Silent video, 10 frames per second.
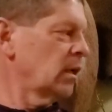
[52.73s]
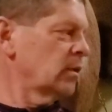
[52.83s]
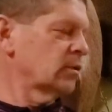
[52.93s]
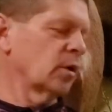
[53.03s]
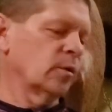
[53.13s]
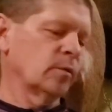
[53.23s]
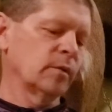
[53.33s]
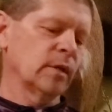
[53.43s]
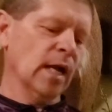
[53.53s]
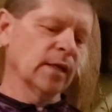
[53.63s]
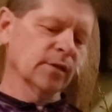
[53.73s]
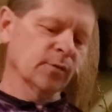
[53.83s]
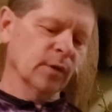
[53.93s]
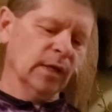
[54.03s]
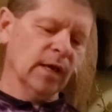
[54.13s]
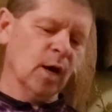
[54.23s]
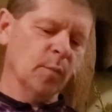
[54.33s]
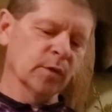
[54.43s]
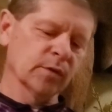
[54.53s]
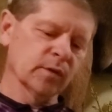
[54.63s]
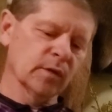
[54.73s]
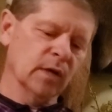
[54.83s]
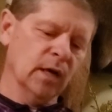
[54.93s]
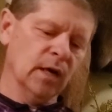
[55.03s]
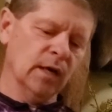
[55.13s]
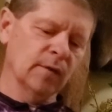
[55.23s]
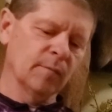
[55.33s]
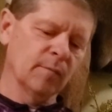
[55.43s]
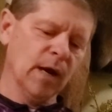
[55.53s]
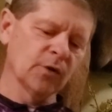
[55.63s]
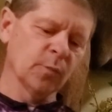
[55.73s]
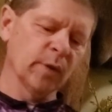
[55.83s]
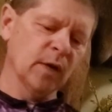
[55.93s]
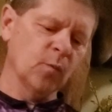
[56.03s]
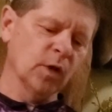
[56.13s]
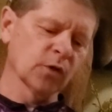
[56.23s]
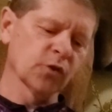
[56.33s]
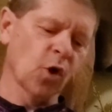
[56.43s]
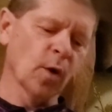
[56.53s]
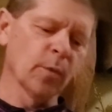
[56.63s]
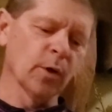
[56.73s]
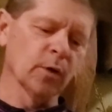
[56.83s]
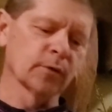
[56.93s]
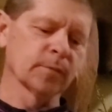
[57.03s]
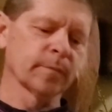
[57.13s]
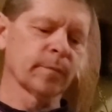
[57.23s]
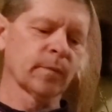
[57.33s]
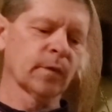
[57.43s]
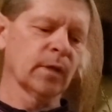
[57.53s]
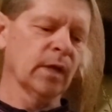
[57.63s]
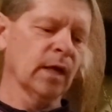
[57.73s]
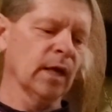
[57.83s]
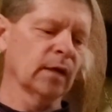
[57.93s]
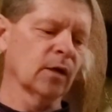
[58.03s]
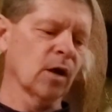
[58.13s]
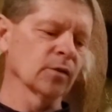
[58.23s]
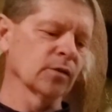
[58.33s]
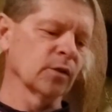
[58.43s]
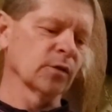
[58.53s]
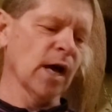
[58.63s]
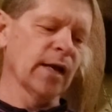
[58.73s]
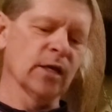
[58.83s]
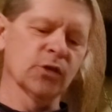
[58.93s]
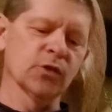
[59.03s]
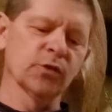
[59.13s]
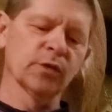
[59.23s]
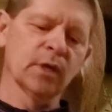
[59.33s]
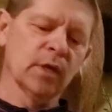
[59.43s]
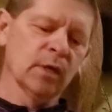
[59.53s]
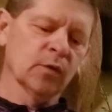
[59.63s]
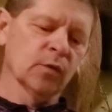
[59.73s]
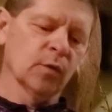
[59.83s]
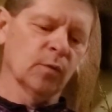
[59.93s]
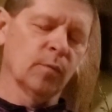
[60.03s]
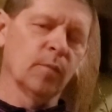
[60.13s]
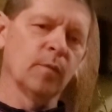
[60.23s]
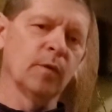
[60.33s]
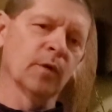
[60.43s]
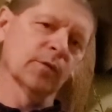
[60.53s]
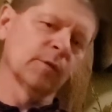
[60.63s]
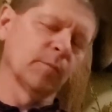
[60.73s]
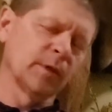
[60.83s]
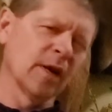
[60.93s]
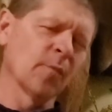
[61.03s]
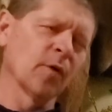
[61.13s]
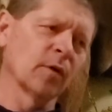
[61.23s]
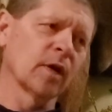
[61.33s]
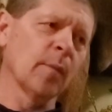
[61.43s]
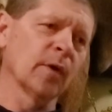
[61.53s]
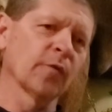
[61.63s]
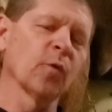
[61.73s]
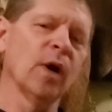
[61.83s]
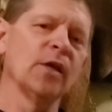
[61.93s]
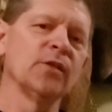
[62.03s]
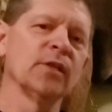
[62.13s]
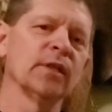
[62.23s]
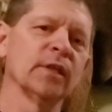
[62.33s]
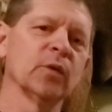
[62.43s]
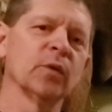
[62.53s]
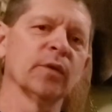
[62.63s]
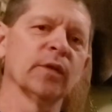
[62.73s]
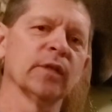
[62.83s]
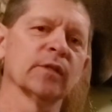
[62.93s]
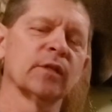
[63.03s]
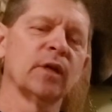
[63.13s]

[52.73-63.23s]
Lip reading: So that doesn't really help us. Makes your pin want to starburst and causes those kind of issues. So there's a couple different ways you can deal with this.